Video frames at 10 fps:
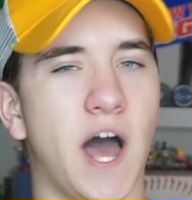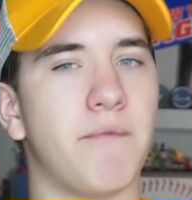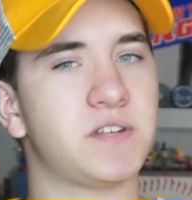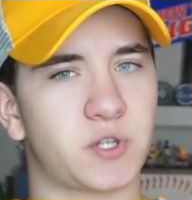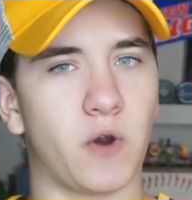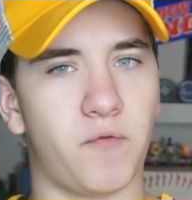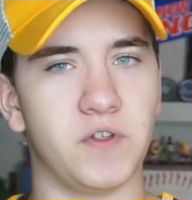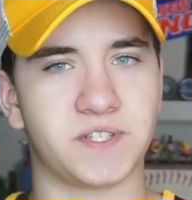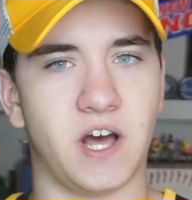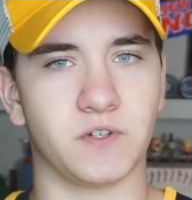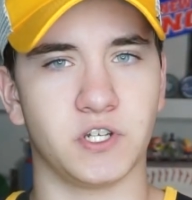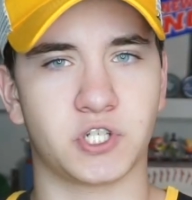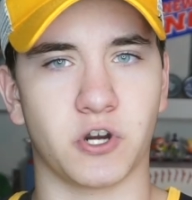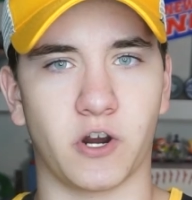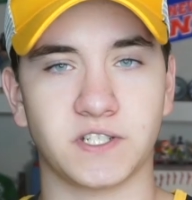of a start for the San Jose
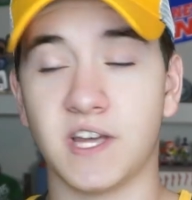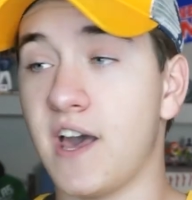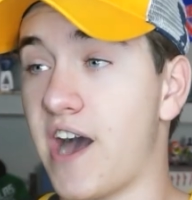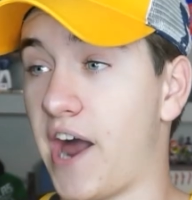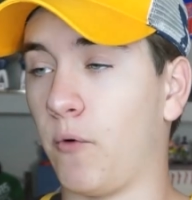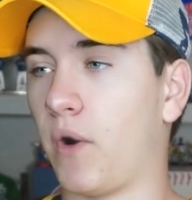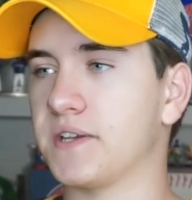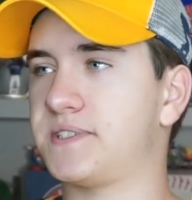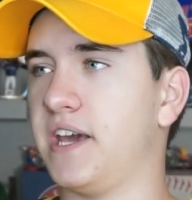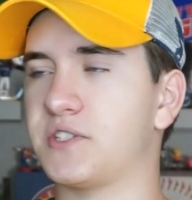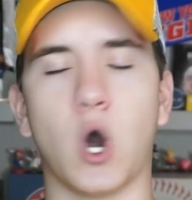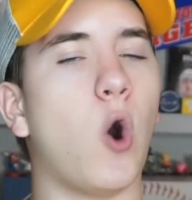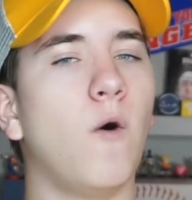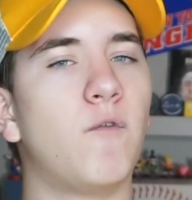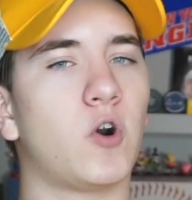Sharks. I don't want to say it's
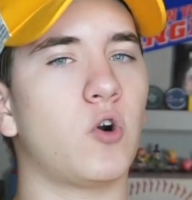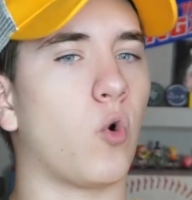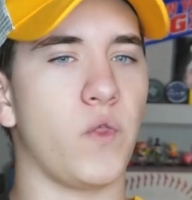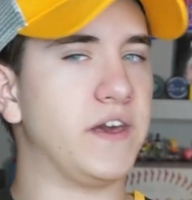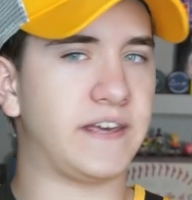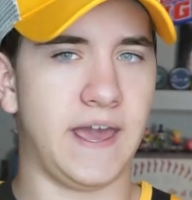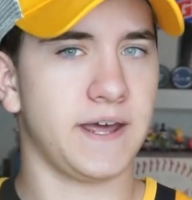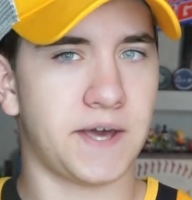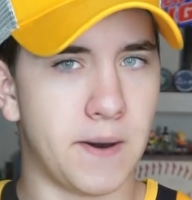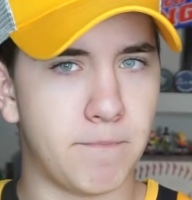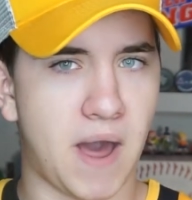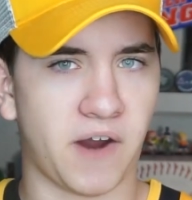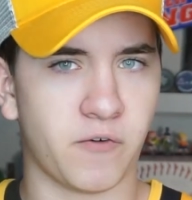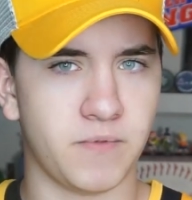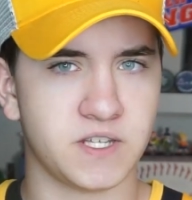over or they can't come
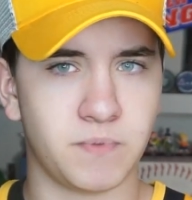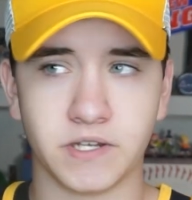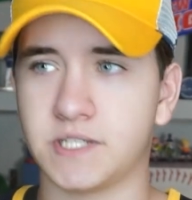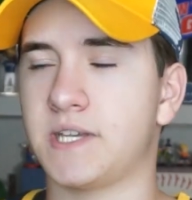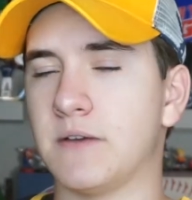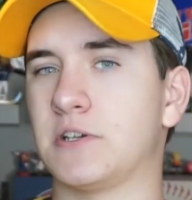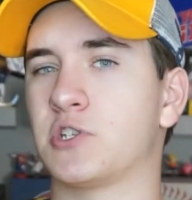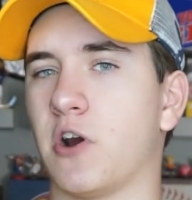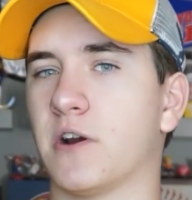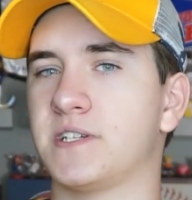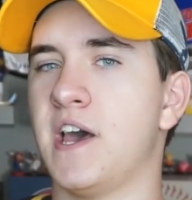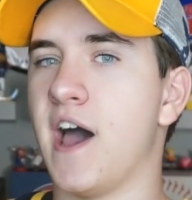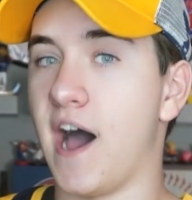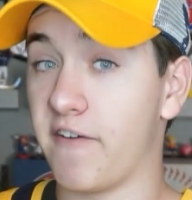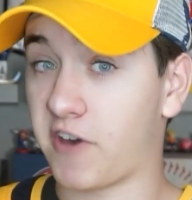back from this because the San Jose Sharks
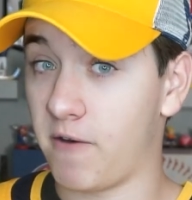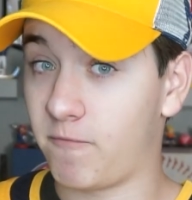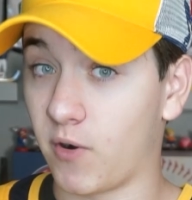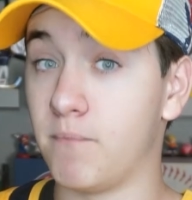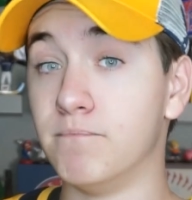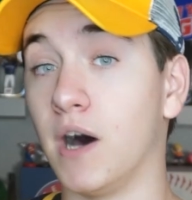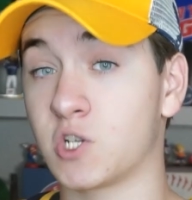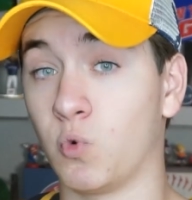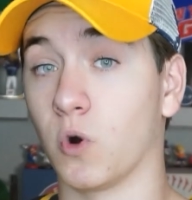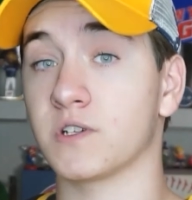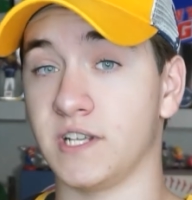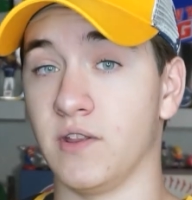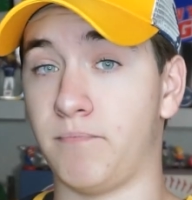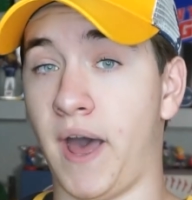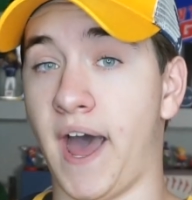have come from much worse in the
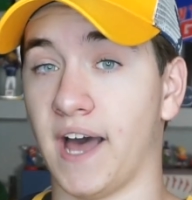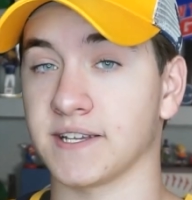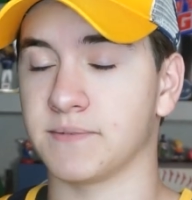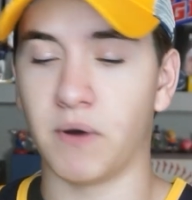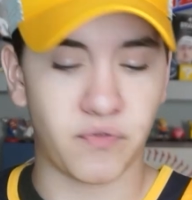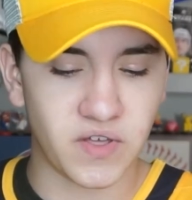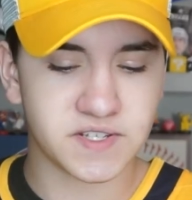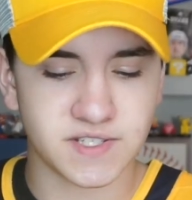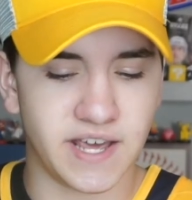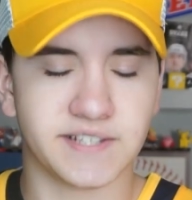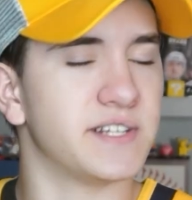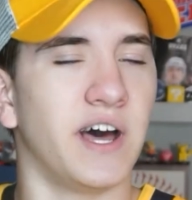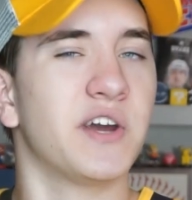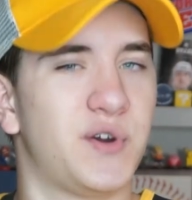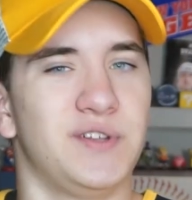past. But this isn't
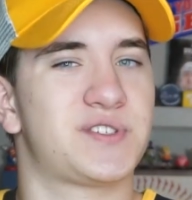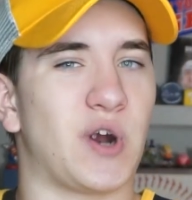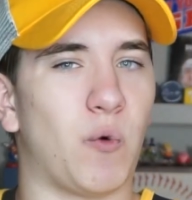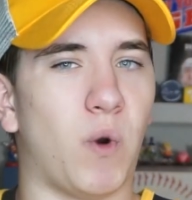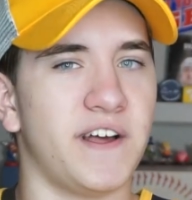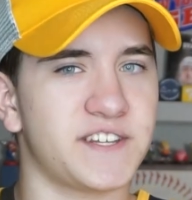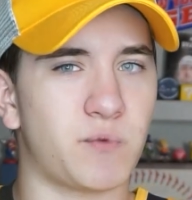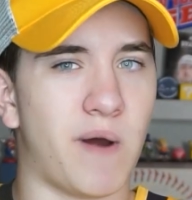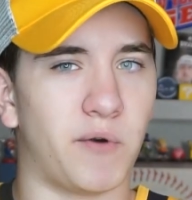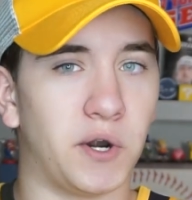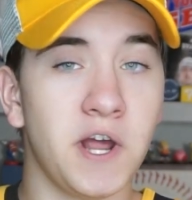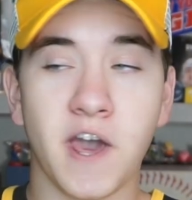a good start whatsoever